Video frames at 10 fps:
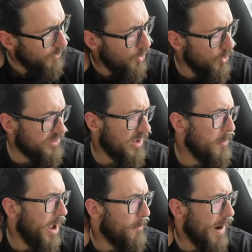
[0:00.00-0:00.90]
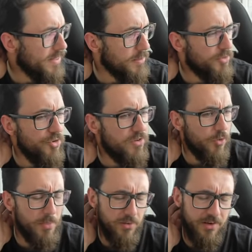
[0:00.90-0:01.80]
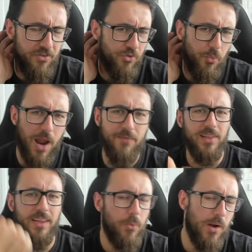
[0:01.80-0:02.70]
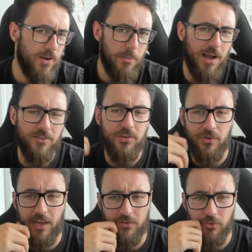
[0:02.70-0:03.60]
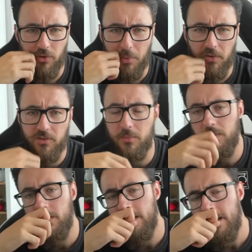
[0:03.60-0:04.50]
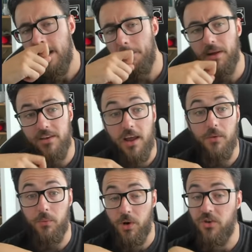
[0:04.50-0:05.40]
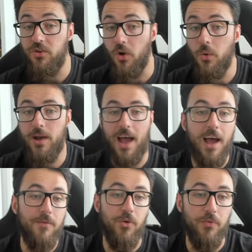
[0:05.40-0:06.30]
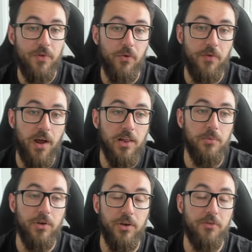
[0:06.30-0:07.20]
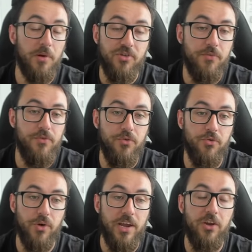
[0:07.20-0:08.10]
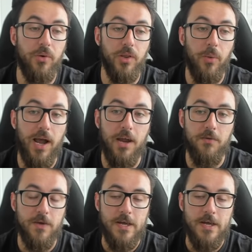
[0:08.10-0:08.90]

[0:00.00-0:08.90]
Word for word: or somehow bait them to use your abilities on your wave and let the wave come out to you. That's also possible. But yeah, when you don't have your fear available, and you, especially if you use your EQ on the wave,